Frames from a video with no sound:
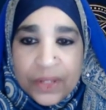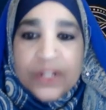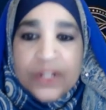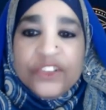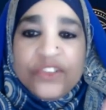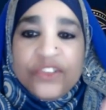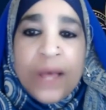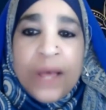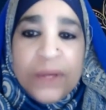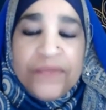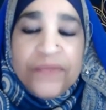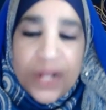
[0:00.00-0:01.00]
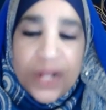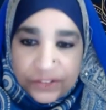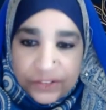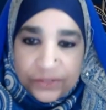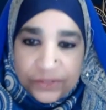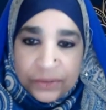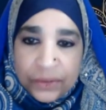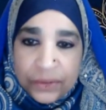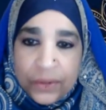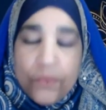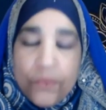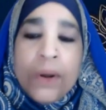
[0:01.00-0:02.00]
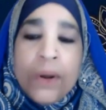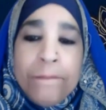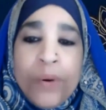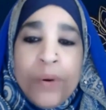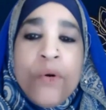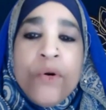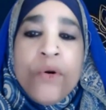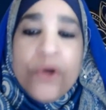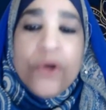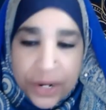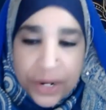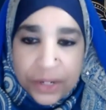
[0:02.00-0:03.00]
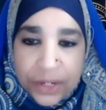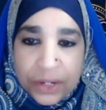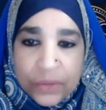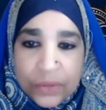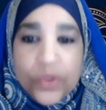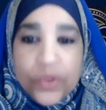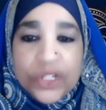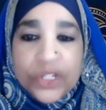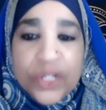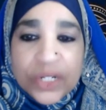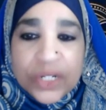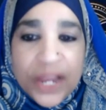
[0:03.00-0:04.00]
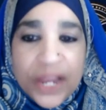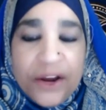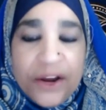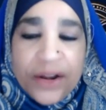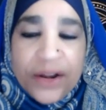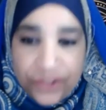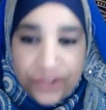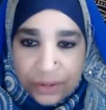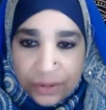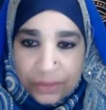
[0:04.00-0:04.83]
some of us were born with good character.